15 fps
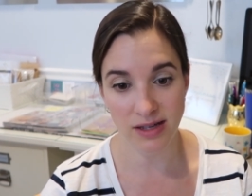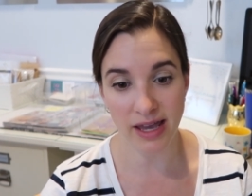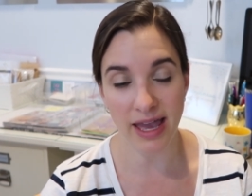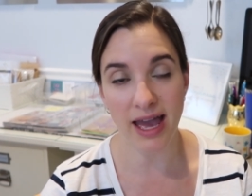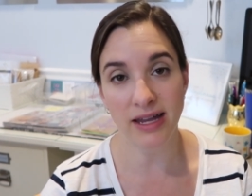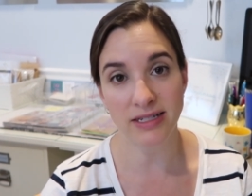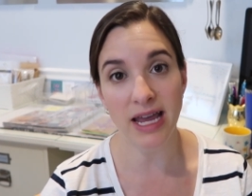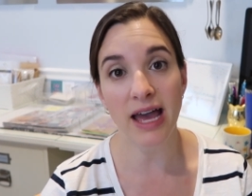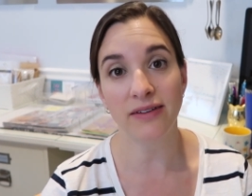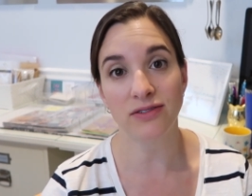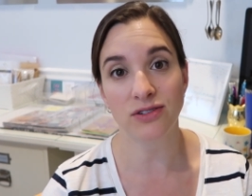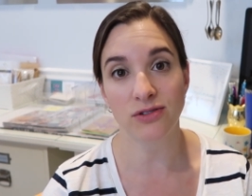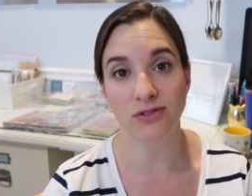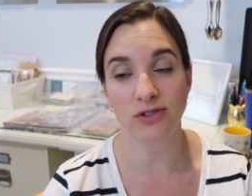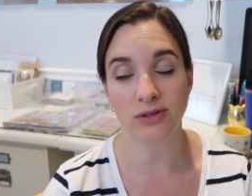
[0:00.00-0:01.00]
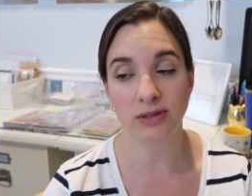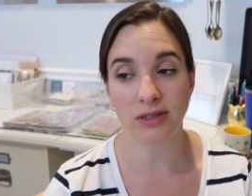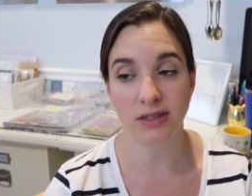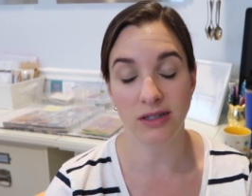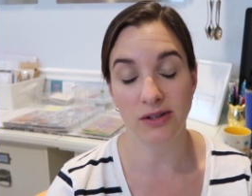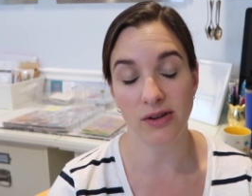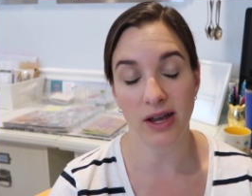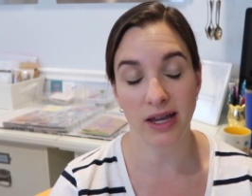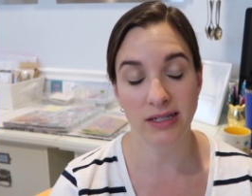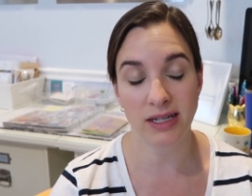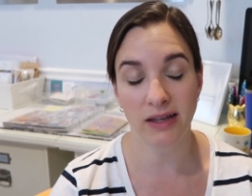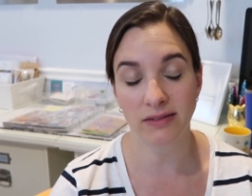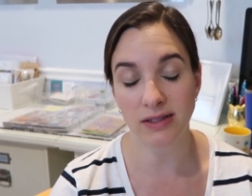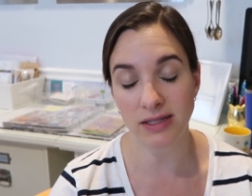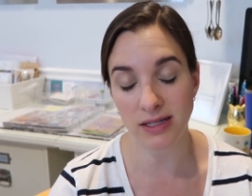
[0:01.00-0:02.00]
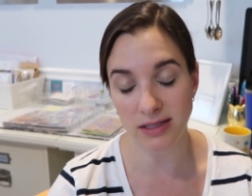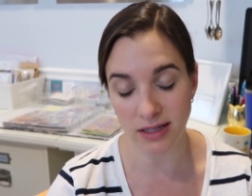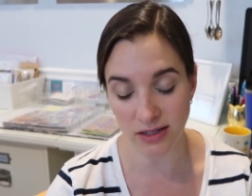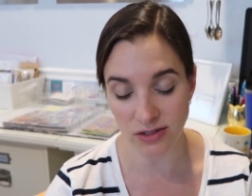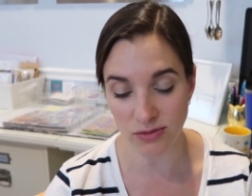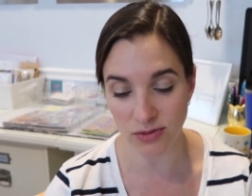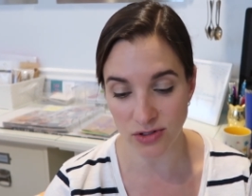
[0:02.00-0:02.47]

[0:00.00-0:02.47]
I had to have surgery. You know, I had to have the C-section